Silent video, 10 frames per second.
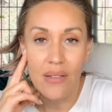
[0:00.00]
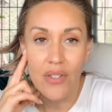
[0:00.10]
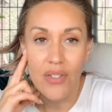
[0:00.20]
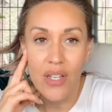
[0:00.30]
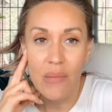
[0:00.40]

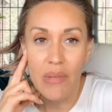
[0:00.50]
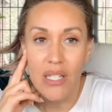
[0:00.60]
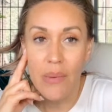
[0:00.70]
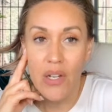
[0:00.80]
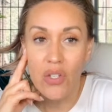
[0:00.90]
There's going to be a
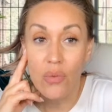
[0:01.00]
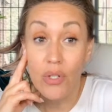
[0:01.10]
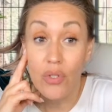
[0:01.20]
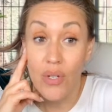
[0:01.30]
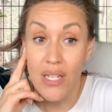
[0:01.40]
special
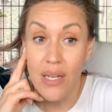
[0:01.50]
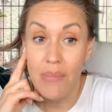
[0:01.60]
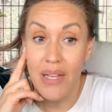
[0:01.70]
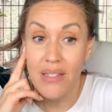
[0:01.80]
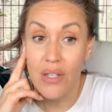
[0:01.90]
retreat in
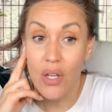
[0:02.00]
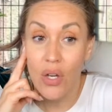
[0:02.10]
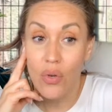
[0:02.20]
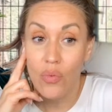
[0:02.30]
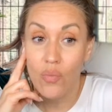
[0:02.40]
Mexico.